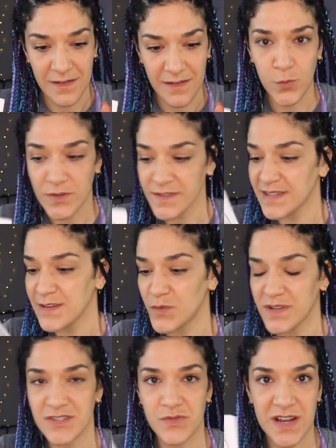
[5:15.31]
We'll see
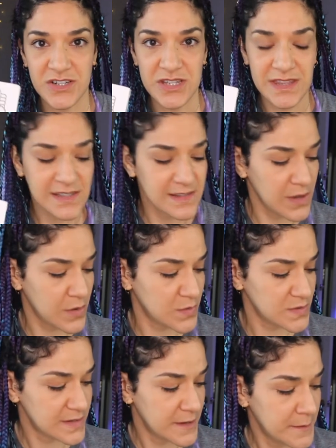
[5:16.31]
what direction this goes.